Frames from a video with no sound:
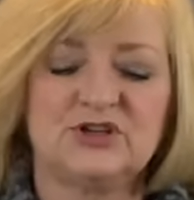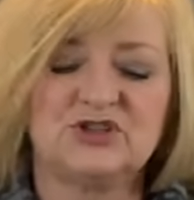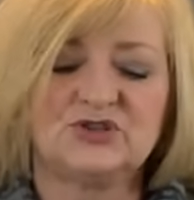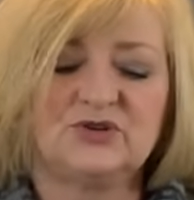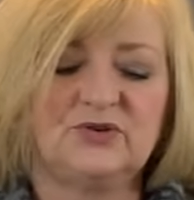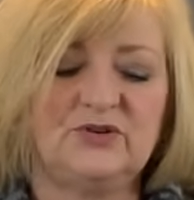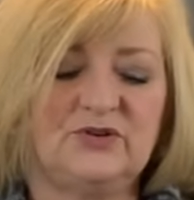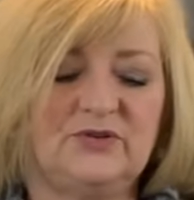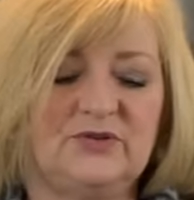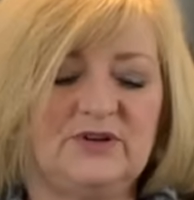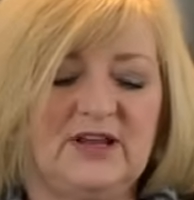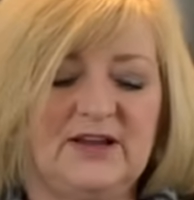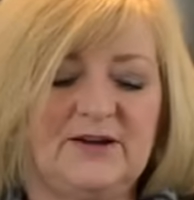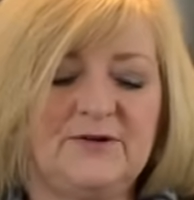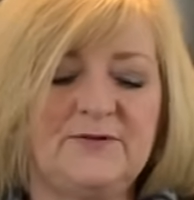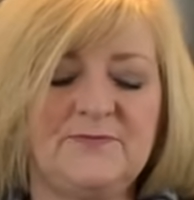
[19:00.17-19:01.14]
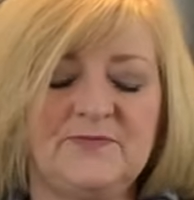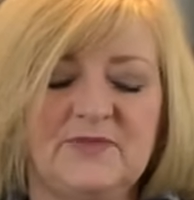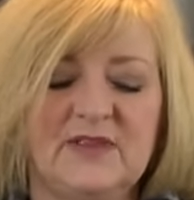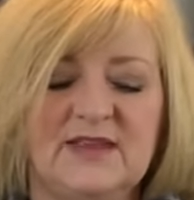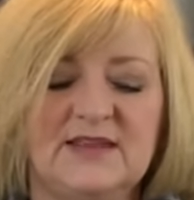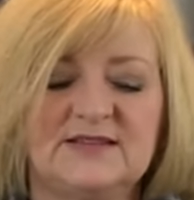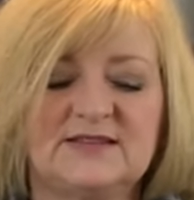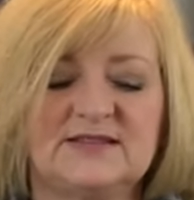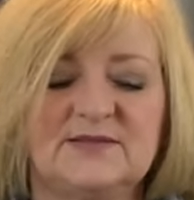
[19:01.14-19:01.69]
show you now.
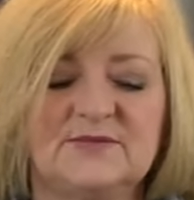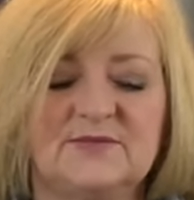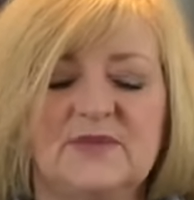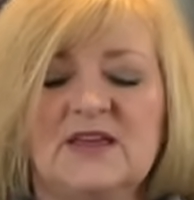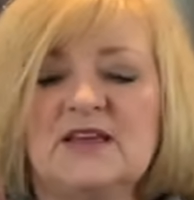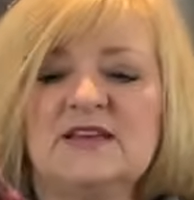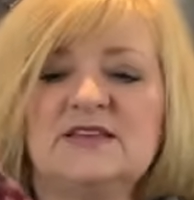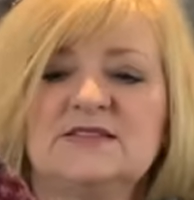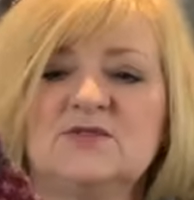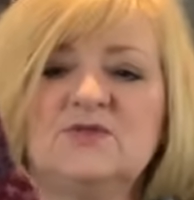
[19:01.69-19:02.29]
So